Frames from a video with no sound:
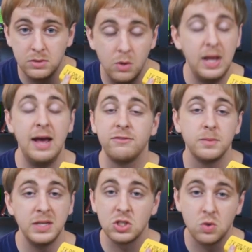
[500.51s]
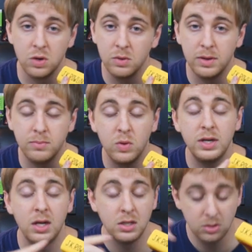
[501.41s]
There would have to be a story at one
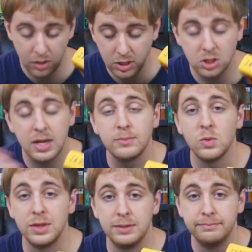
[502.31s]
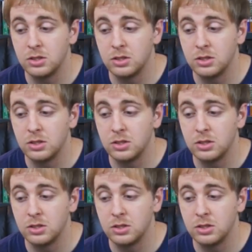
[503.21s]
point. So I just kept with it.